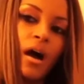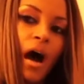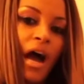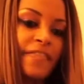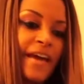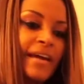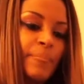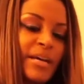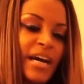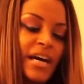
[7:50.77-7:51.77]
I think
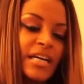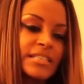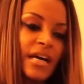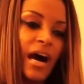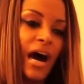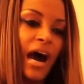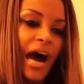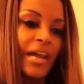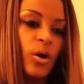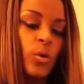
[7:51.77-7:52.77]
because
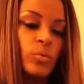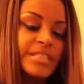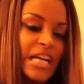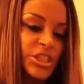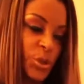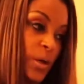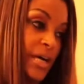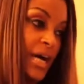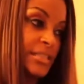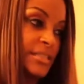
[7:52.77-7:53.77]
I don't take
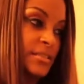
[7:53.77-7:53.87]
shortcuts.